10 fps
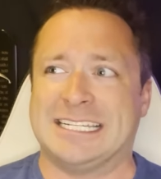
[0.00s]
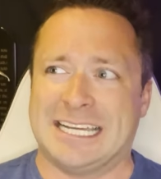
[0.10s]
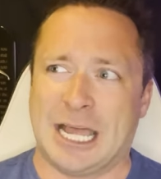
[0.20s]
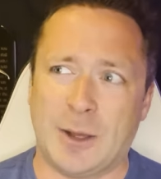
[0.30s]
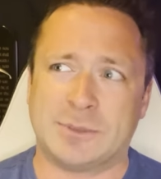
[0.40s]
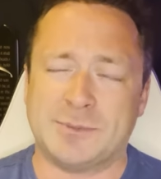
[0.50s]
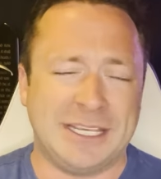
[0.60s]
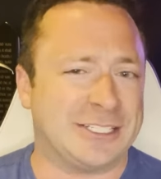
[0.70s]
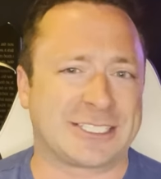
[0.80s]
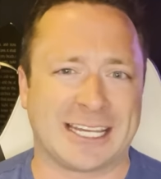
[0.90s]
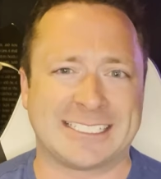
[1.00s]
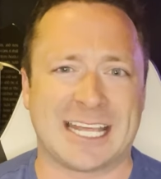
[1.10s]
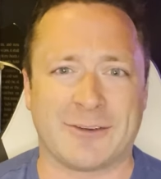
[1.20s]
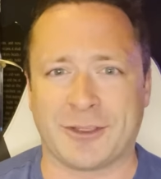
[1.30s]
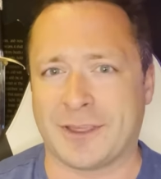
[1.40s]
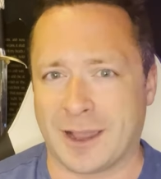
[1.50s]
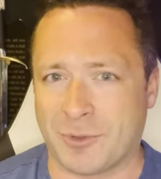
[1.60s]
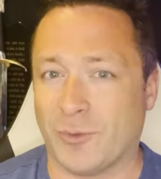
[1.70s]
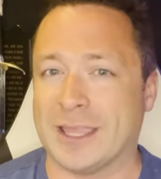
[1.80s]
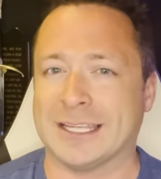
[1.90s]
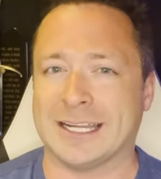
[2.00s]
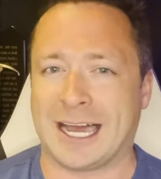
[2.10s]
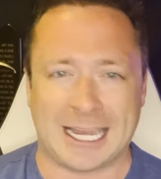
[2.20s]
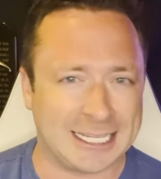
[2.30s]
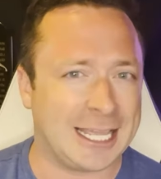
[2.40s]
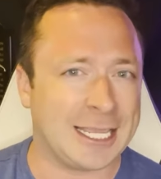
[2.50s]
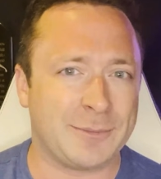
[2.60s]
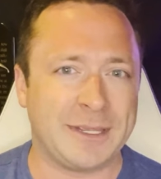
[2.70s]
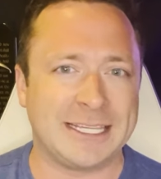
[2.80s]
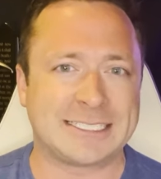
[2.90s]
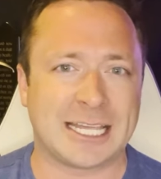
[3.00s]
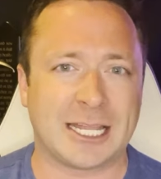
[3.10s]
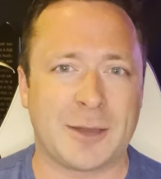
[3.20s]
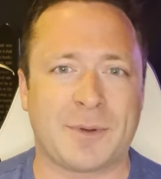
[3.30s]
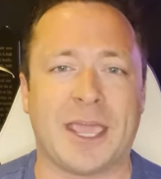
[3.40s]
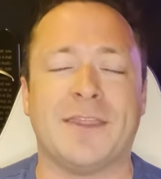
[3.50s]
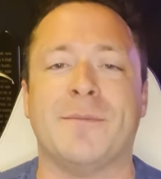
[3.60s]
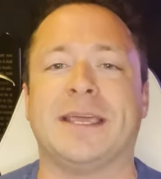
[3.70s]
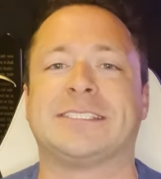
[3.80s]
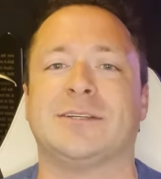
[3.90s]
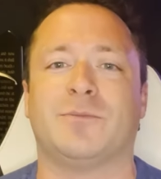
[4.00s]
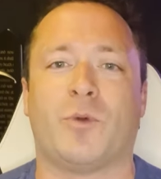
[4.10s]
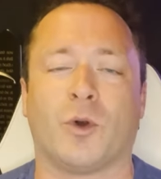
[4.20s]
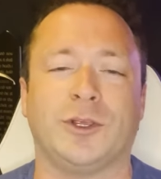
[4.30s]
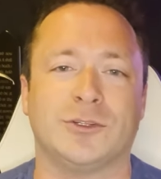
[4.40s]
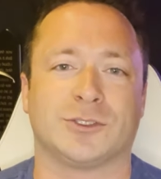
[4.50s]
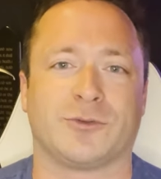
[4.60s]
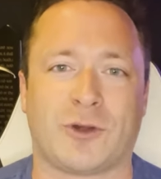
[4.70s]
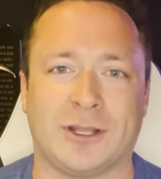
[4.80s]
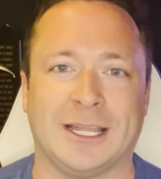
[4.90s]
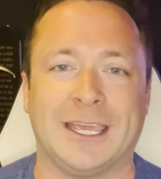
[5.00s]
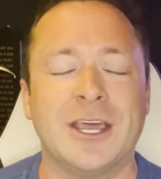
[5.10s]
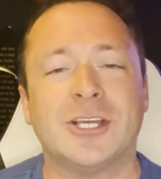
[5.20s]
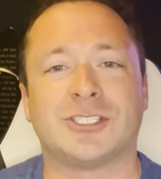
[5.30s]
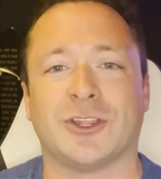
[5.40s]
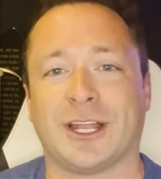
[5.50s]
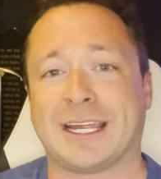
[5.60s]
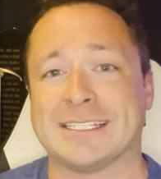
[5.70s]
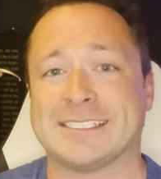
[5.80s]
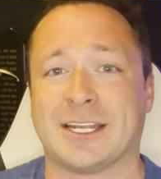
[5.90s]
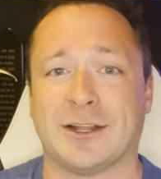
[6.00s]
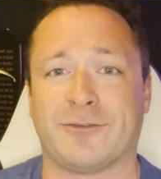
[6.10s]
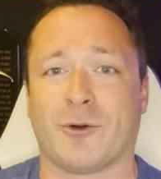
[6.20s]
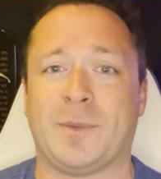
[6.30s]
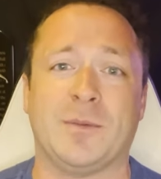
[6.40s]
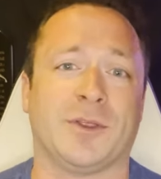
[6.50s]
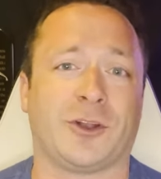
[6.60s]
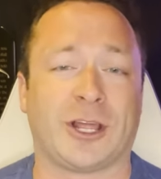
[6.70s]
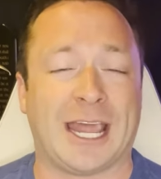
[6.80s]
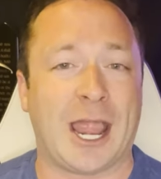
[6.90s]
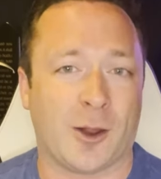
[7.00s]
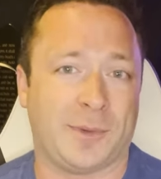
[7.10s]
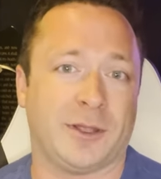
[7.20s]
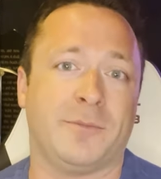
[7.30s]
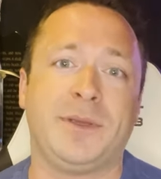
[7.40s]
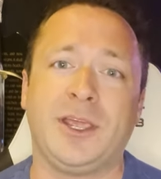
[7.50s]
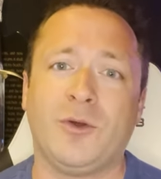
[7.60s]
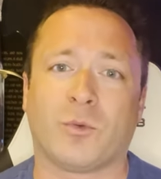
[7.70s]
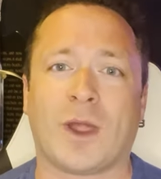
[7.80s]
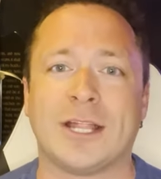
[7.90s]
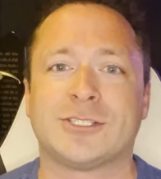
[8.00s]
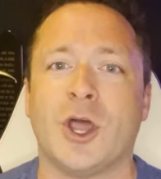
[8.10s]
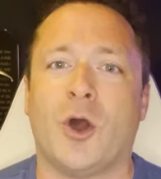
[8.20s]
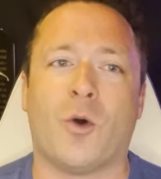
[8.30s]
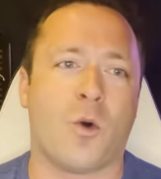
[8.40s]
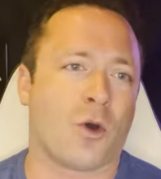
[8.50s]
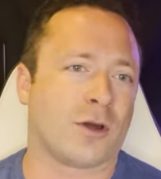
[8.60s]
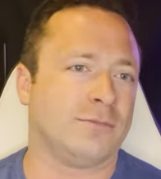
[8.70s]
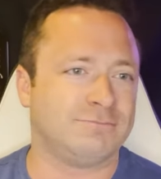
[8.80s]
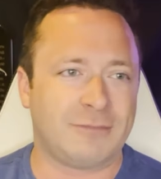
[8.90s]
helps me just kind of set everything up the way that I like it being set up and that makes it more user-friendly so that I can set it up for people that are gonna Airbnb, rent, or